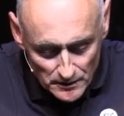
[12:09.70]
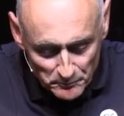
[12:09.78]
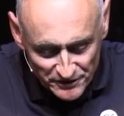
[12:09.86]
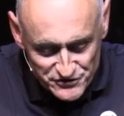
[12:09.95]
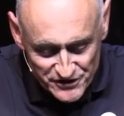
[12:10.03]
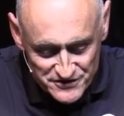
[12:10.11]

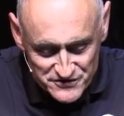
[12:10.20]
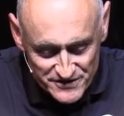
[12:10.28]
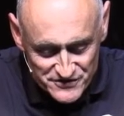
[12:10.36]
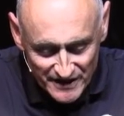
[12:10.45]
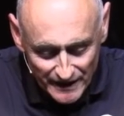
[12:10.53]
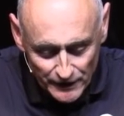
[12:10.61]
but just
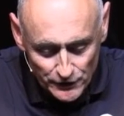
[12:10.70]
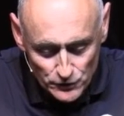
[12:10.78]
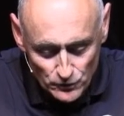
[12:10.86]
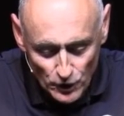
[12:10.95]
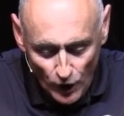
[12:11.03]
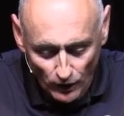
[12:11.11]
as he
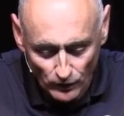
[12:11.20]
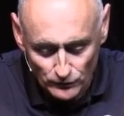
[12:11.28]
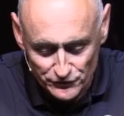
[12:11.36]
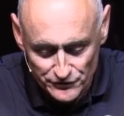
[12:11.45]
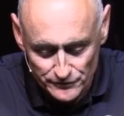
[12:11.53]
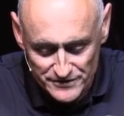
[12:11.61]
who
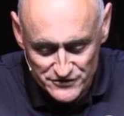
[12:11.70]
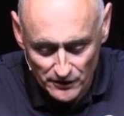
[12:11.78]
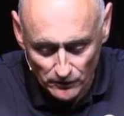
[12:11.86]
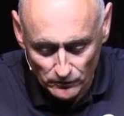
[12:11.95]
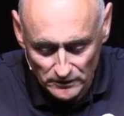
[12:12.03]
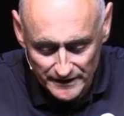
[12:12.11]
called you is
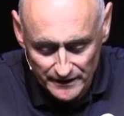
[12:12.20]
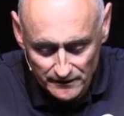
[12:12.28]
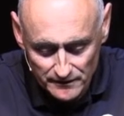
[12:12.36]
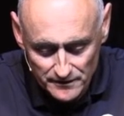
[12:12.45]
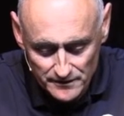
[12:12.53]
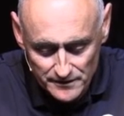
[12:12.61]
holy,
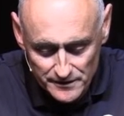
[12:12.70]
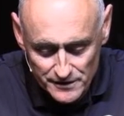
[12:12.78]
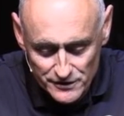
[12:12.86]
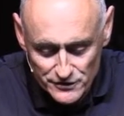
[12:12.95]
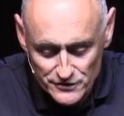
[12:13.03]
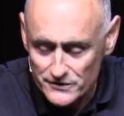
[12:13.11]

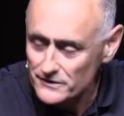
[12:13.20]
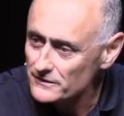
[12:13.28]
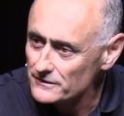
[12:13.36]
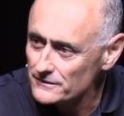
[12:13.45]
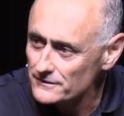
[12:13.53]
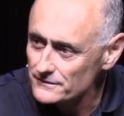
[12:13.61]

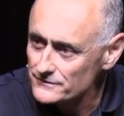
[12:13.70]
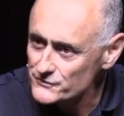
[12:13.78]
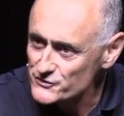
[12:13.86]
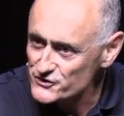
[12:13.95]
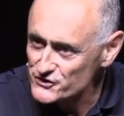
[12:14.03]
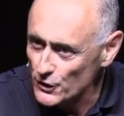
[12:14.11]

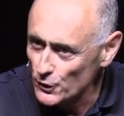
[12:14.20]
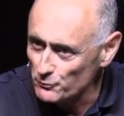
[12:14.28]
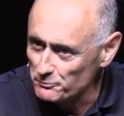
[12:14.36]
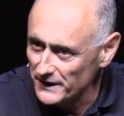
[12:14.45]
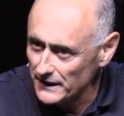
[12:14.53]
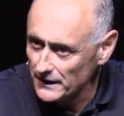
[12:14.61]
so
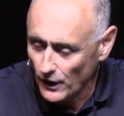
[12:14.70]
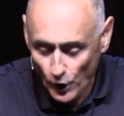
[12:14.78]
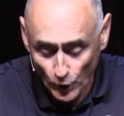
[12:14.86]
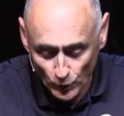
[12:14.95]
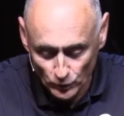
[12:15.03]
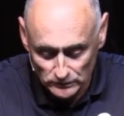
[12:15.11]
be
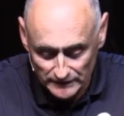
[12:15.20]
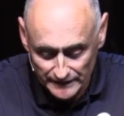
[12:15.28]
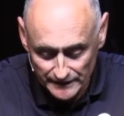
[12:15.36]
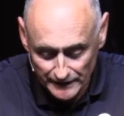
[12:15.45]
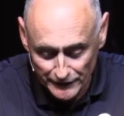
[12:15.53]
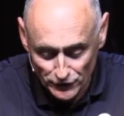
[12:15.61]

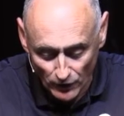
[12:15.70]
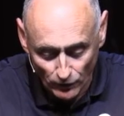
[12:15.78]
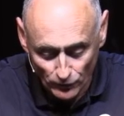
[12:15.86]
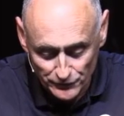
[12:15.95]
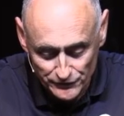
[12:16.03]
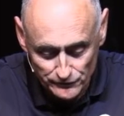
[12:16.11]
holy in
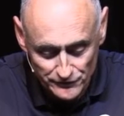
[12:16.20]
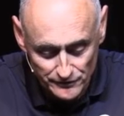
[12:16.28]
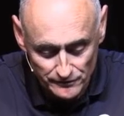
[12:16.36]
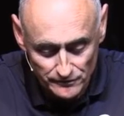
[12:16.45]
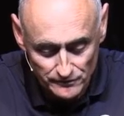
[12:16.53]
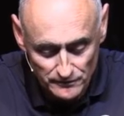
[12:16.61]
all you
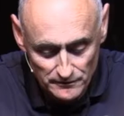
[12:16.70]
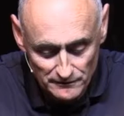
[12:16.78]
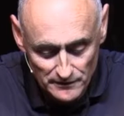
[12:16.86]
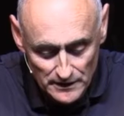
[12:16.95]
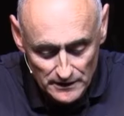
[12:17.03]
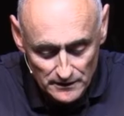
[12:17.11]
do.
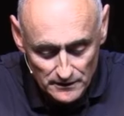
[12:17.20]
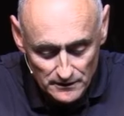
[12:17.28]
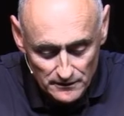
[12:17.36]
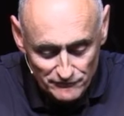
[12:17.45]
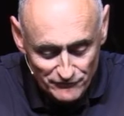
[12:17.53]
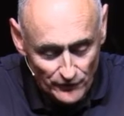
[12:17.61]

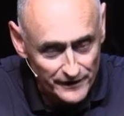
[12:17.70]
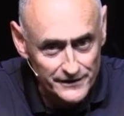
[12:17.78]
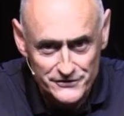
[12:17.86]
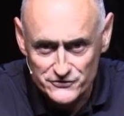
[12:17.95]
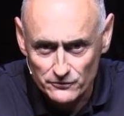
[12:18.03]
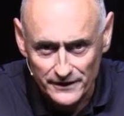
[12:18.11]
For
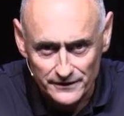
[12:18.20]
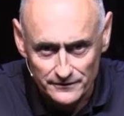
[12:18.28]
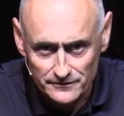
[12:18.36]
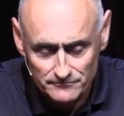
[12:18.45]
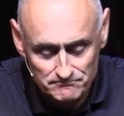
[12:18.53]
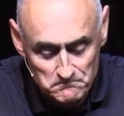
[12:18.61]
it is
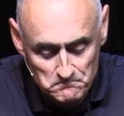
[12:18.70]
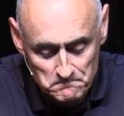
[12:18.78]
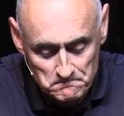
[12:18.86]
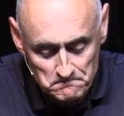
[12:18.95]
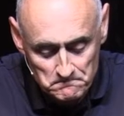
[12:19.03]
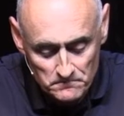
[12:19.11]
written,
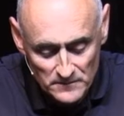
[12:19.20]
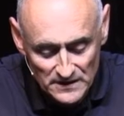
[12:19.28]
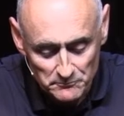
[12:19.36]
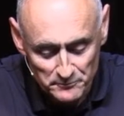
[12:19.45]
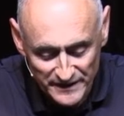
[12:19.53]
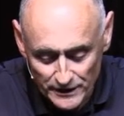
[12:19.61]

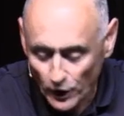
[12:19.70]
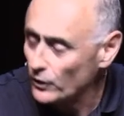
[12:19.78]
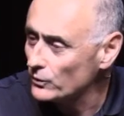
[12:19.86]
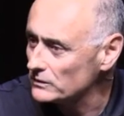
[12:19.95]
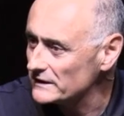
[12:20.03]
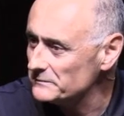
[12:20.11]
Be
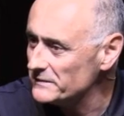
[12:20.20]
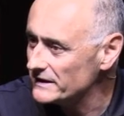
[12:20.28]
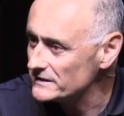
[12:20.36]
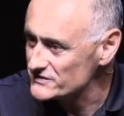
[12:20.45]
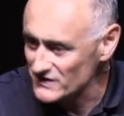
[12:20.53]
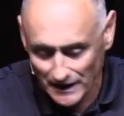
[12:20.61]
holy
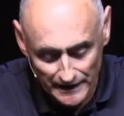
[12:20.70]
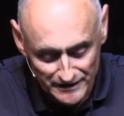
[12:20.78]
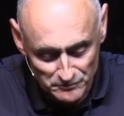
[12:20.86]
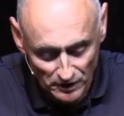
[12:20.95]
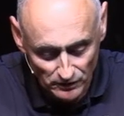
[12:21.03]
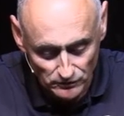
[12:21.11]
because I
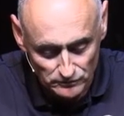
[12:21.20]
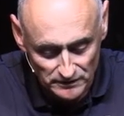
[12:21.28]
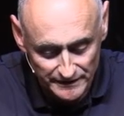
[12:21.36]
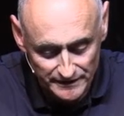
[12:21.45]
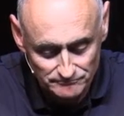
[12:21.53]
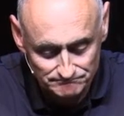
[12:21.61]
am
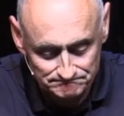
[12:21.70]
holy.